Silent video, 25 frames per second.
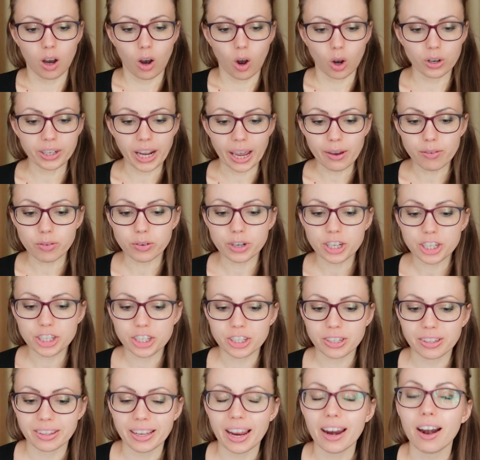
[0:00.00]
On average,
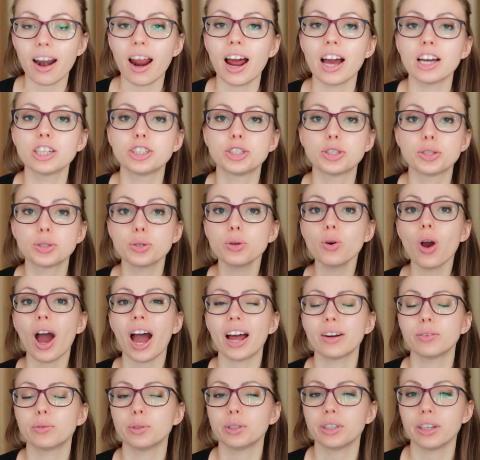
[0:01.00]
there are
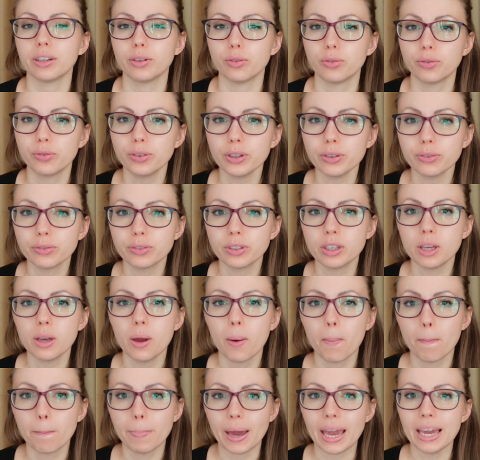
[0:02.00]
250
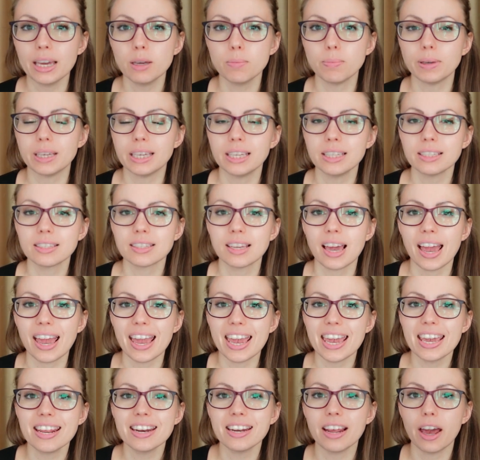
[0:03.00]
babies
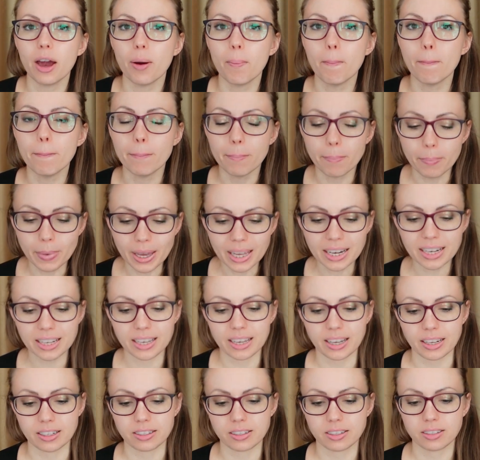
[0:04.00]
in a
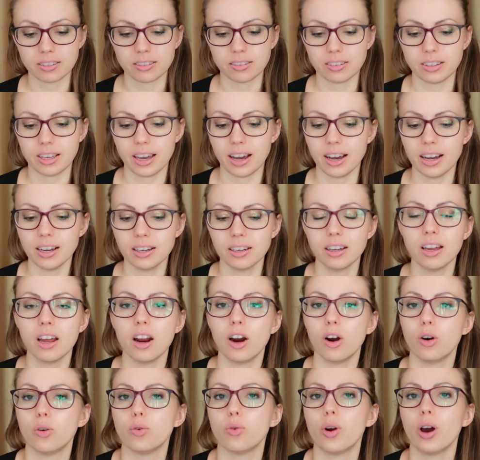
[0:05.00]
minute, yeah,
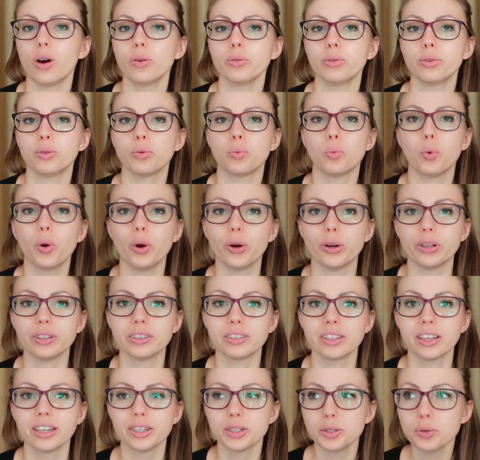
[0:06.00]
around the
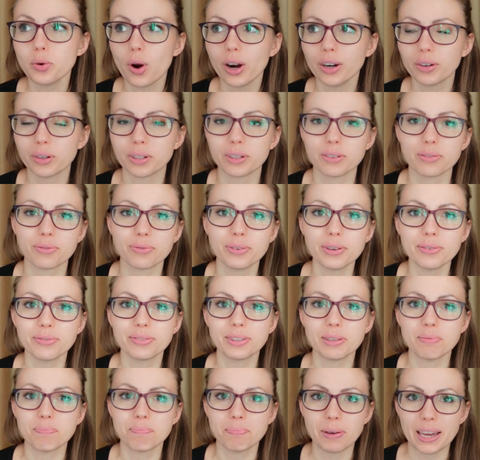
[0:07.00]
world.
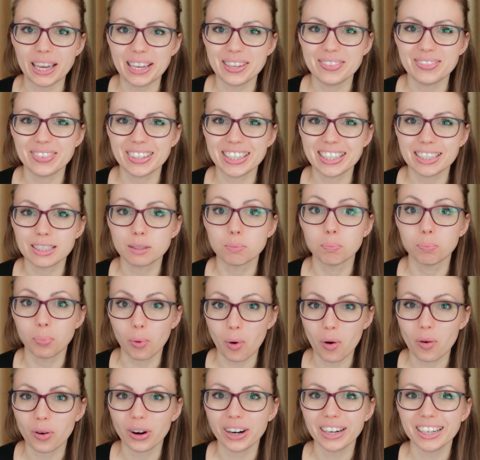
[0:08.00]
250 babies
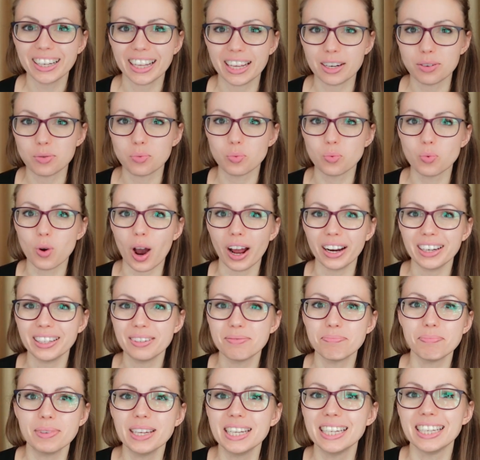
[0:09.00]
born in
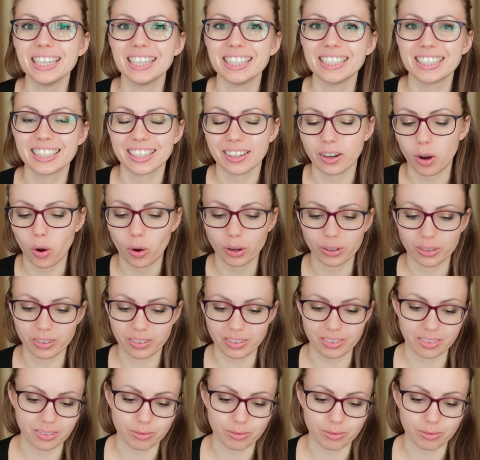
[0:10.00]
one minute, uh,